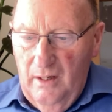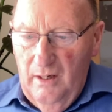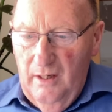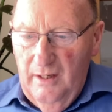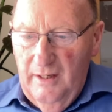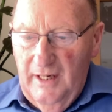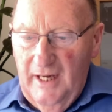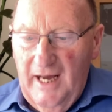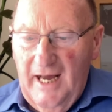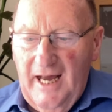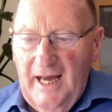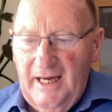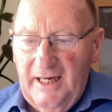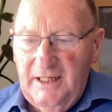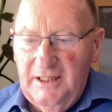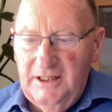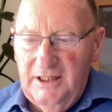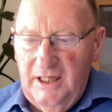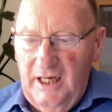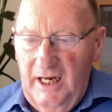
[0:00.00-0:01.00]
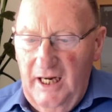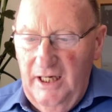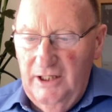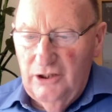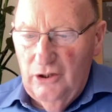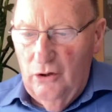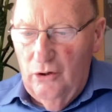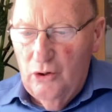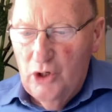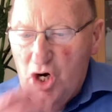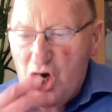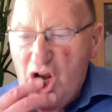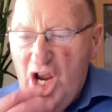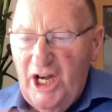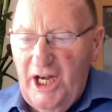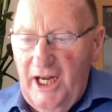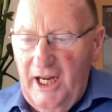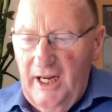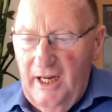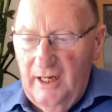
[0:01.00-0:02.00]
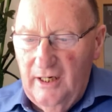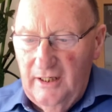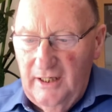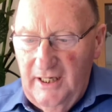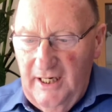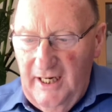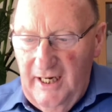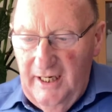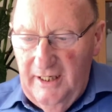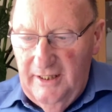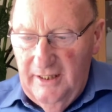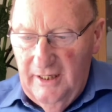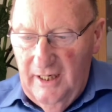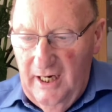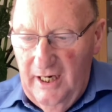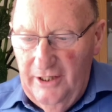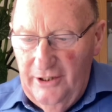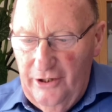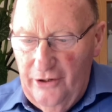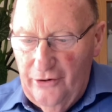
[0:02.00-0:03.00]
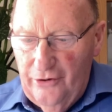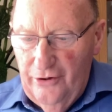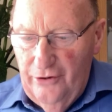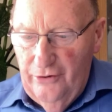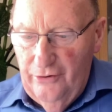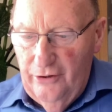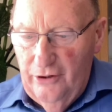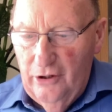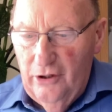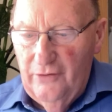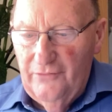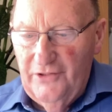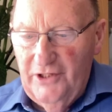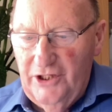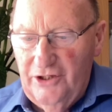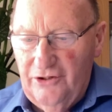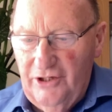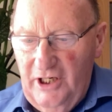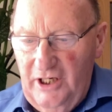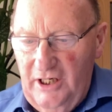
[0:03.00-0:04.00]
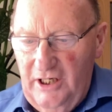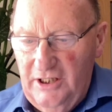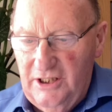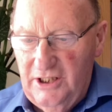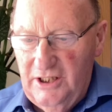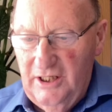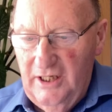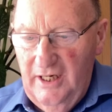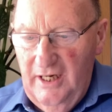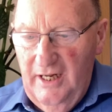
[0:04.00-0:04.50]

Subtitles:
The axe is already laid at the root of the trees.